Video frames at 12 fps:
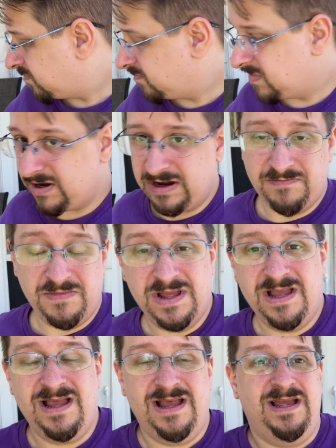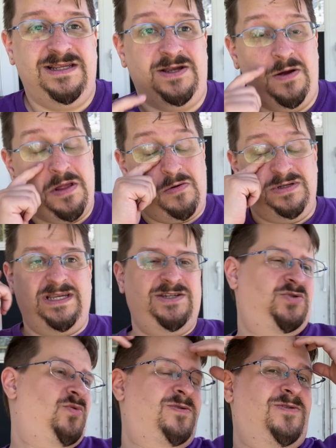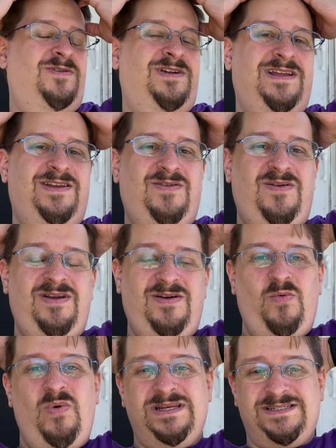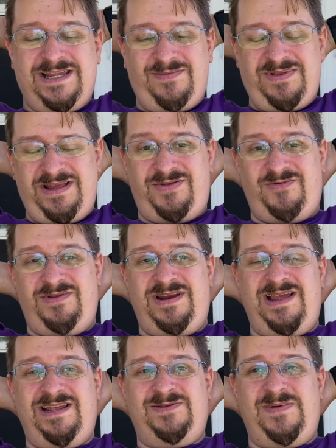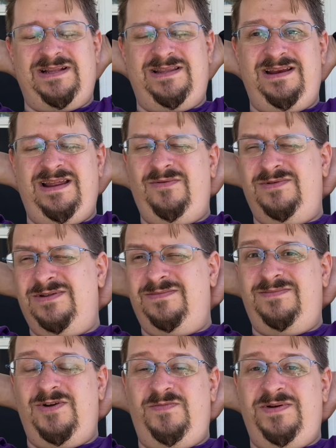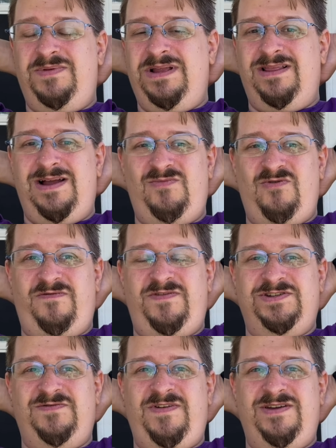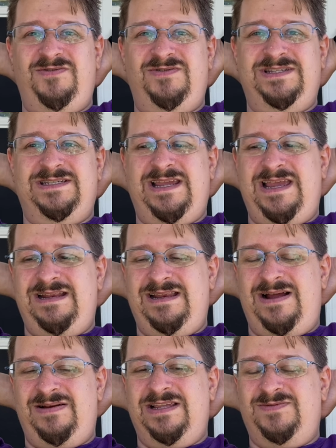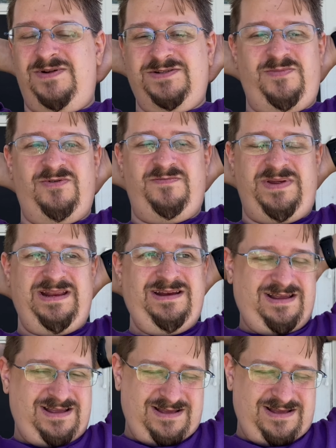All right, so that was a shorter Wednesday playthrough than I expected. I was hoping to play a lot more Fish and Feathers and not as much Bird and Bean.